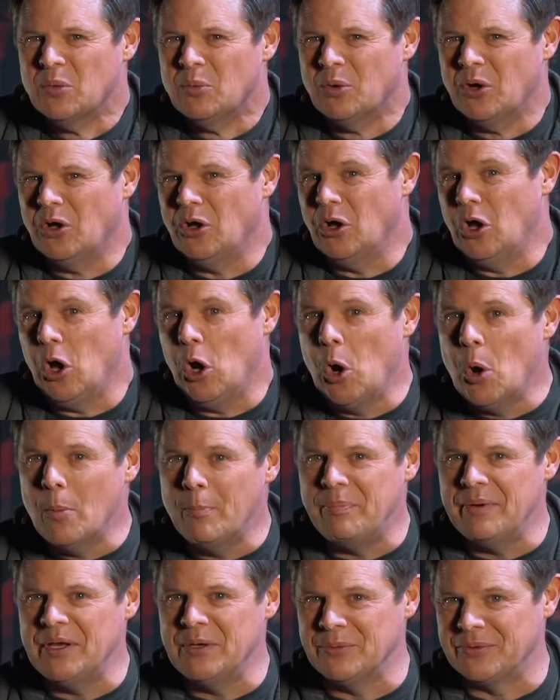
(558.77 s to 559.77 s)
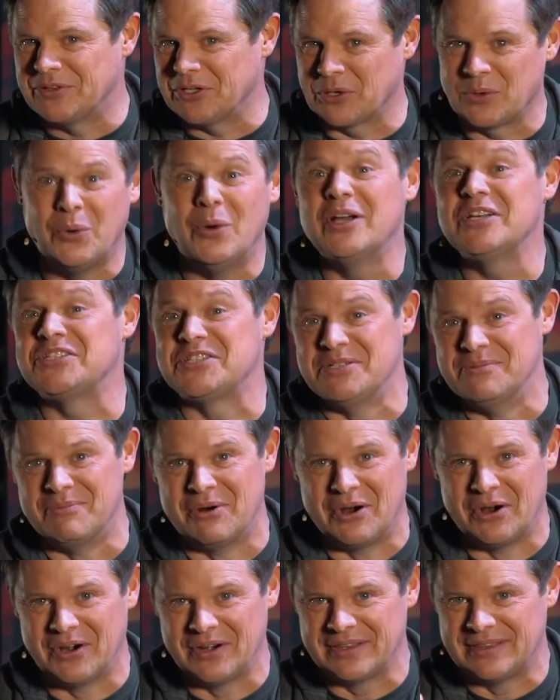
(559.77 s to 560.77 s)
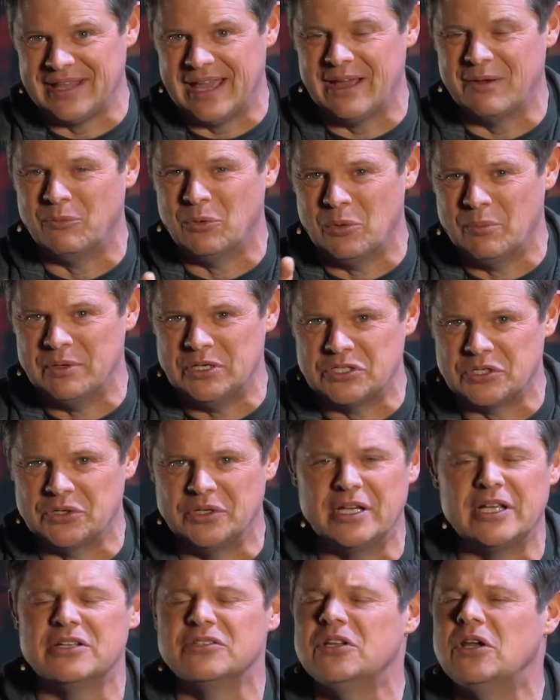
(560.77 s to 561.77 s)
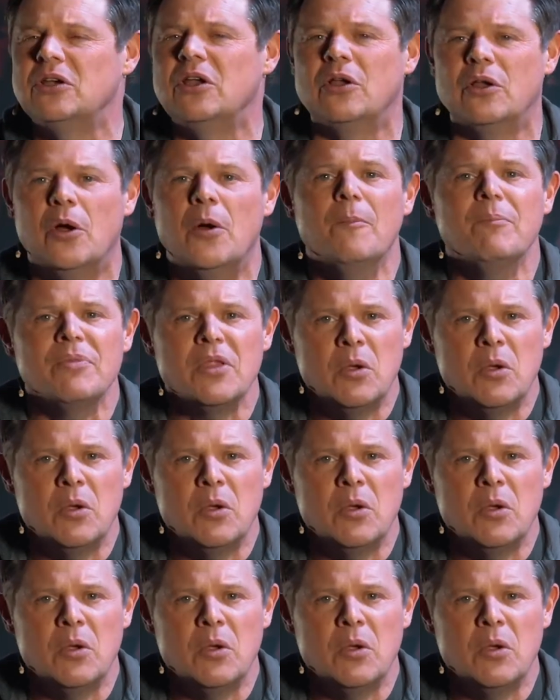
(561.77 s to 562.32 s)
well, hoping with a question mark that will be true. He goes, no.